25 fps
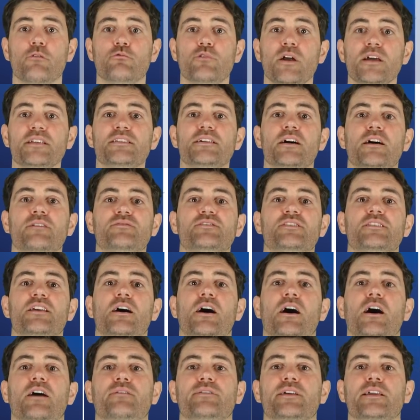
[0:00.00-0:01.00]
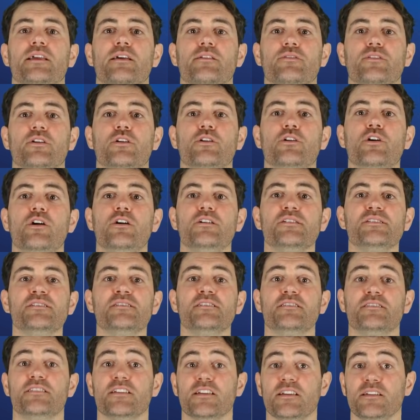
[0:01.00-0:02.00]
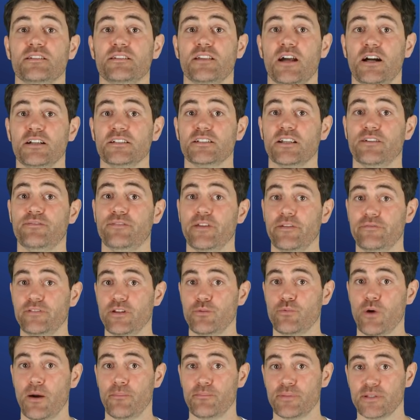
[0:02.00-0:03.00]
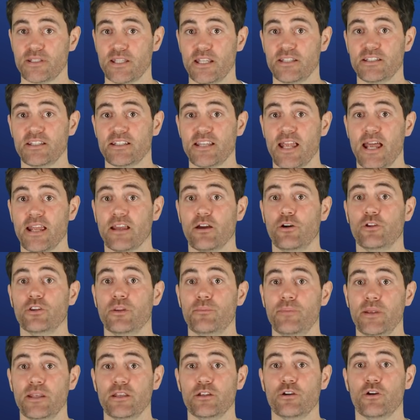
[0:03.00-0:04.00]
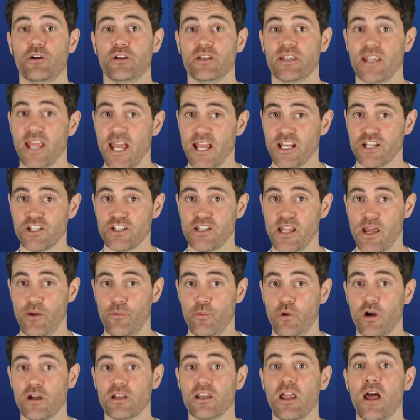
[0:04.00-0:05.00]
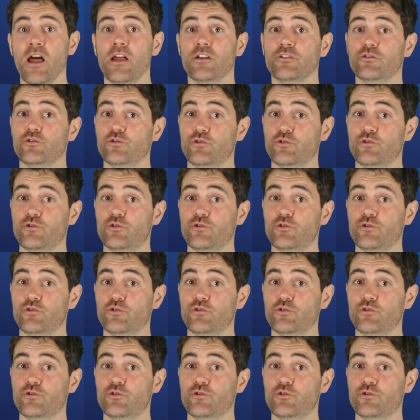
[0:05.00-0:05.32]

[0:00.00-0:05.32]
Right after the halving, the cost to conduct a 51% attack on the Bitcoin Cash network